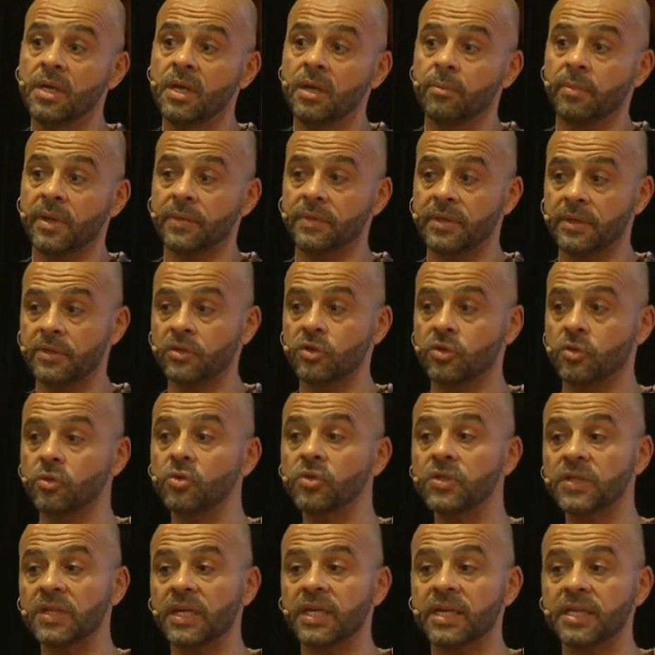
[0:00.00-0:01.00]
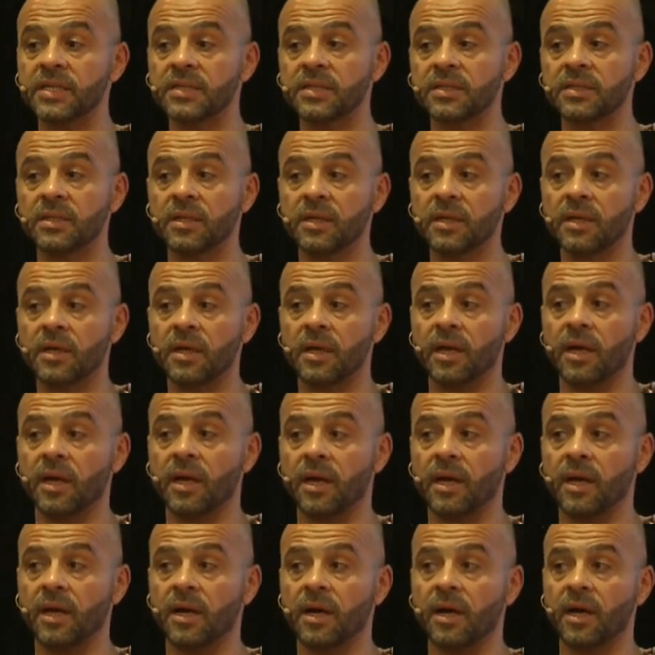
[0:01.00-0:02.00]
But the truth is,
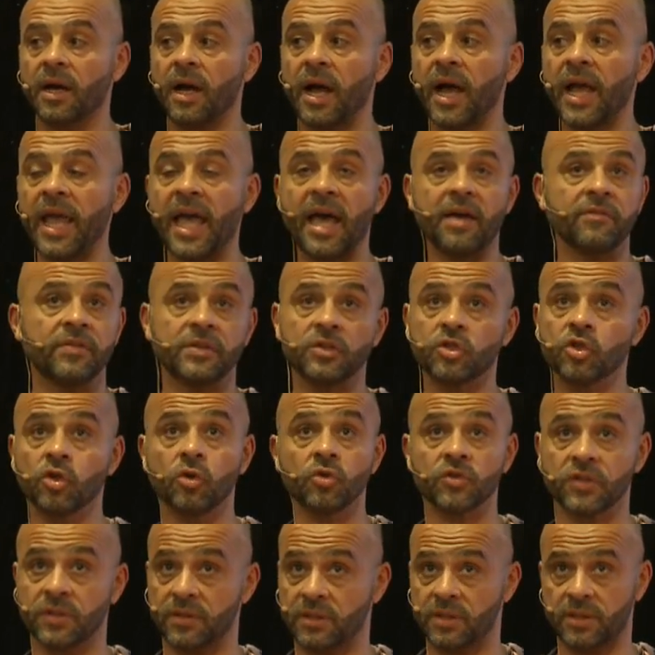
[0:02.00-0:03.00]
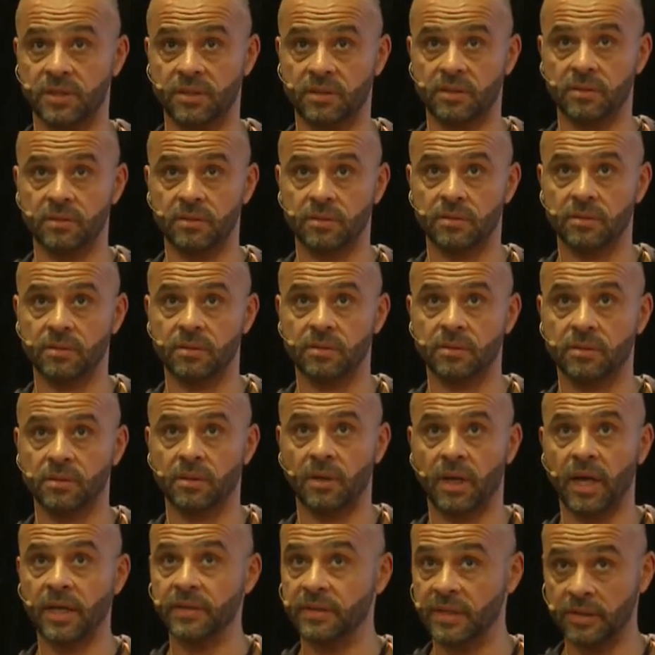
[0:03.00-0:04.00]
I haven't chosen this.
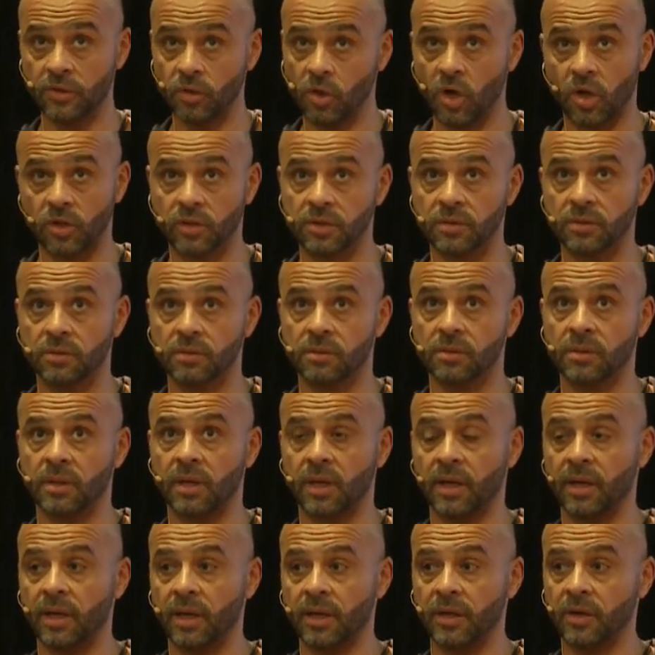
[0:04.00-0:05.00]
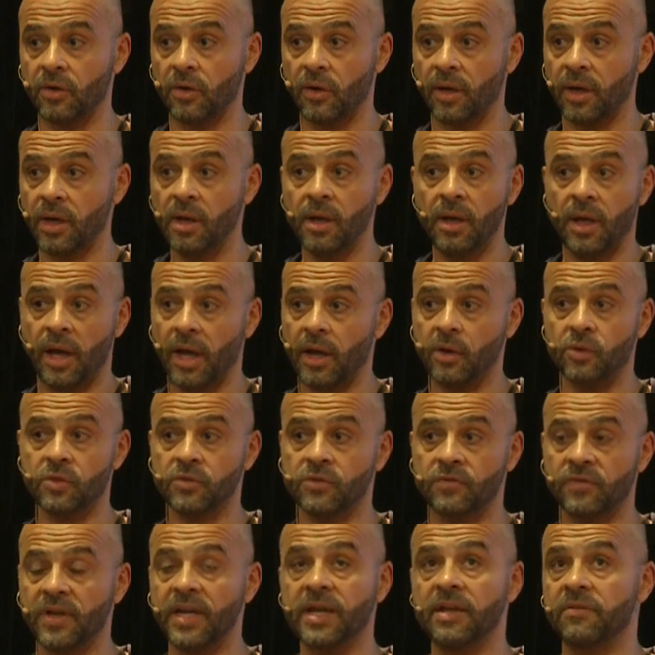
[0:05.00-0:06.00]
I did not. I was
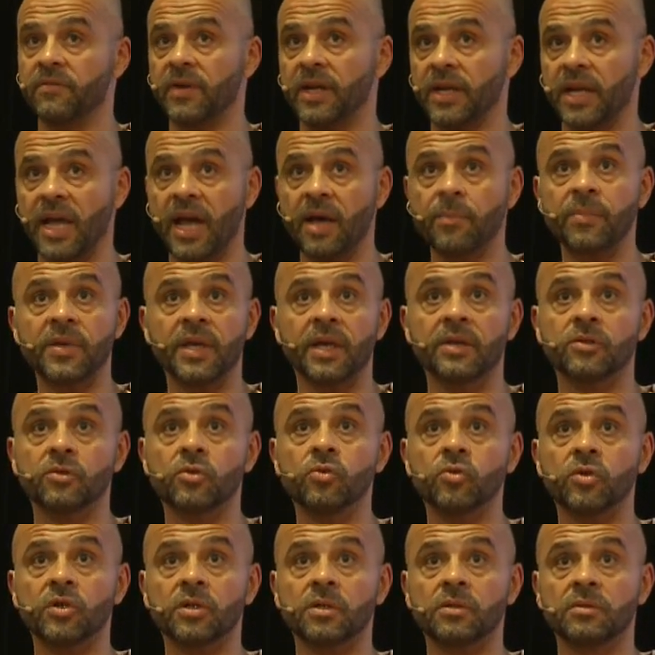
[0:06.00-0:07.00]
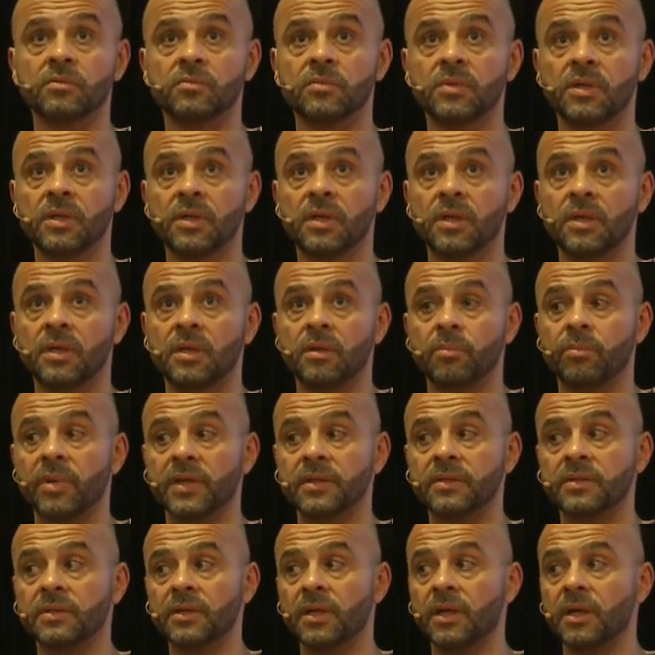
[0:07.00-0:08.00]
very, very happy at Google.
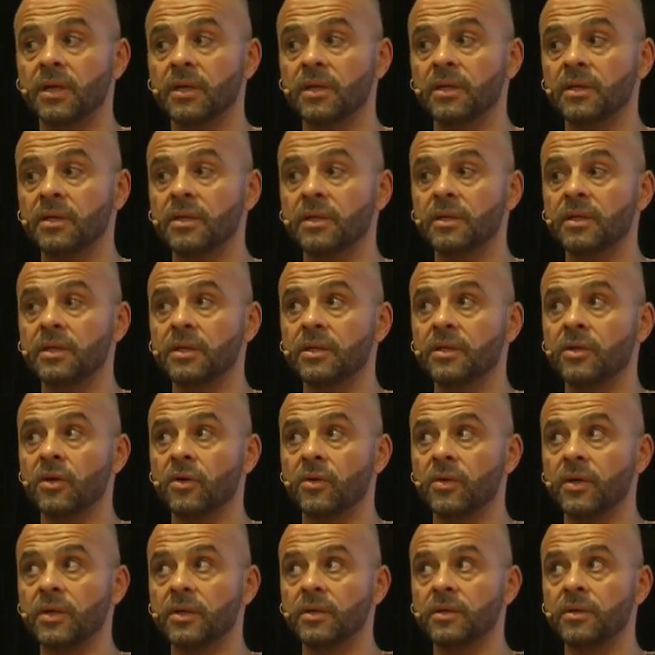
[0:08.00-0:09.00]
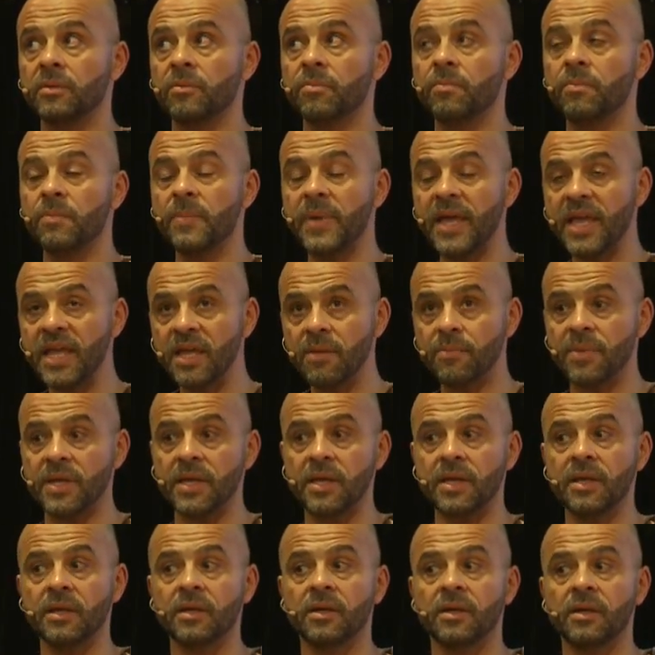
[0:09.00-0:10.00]
But,
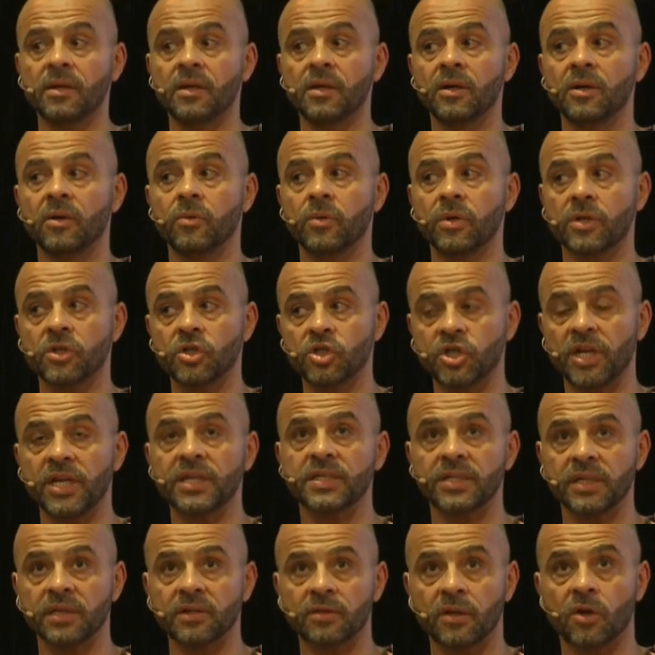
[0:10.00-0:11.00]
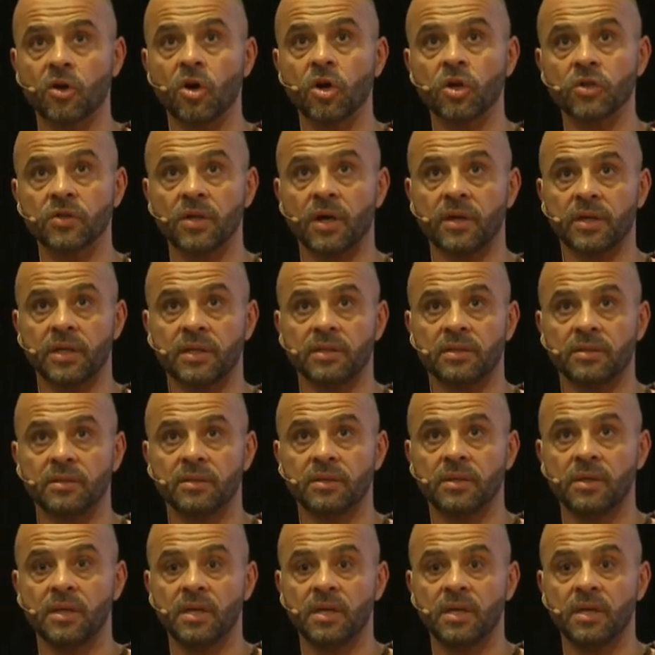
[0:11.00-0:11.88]
maybe we're chasing the wrong target.